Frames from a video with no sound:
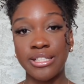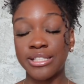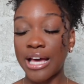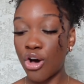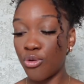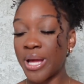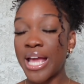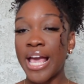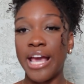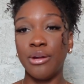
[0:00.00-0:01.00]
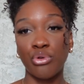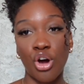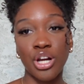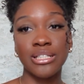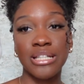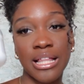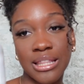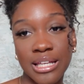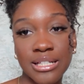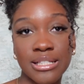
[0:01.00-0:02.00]
scalp, and products like
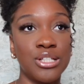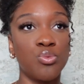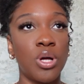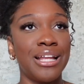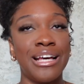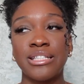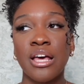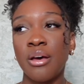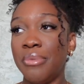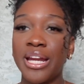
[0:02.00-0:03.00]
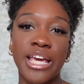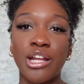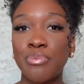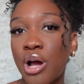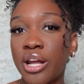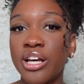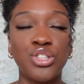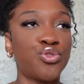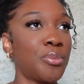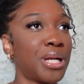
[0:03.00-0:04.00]
this, as well as medicated products
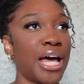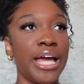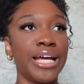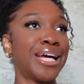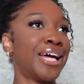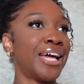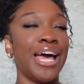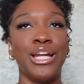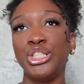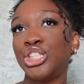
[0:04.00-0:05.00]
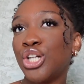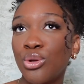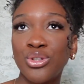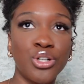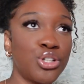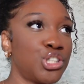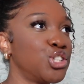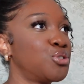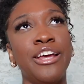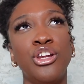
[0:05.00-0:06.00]
from like Head and
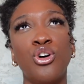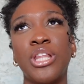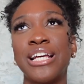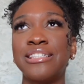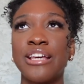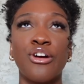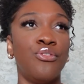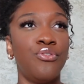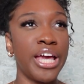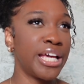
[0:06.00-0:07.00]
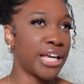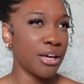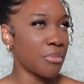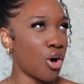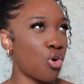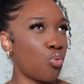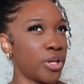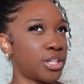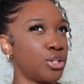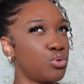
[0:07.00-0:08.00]
Shoulders. I know that CeraVe came out
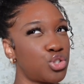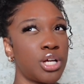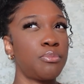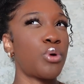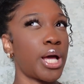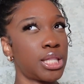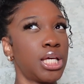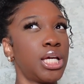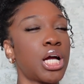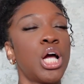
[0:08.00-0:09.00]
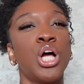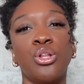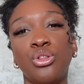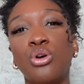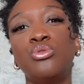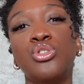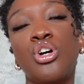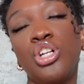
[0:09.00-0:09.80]
with a new shampoo, I think. Those are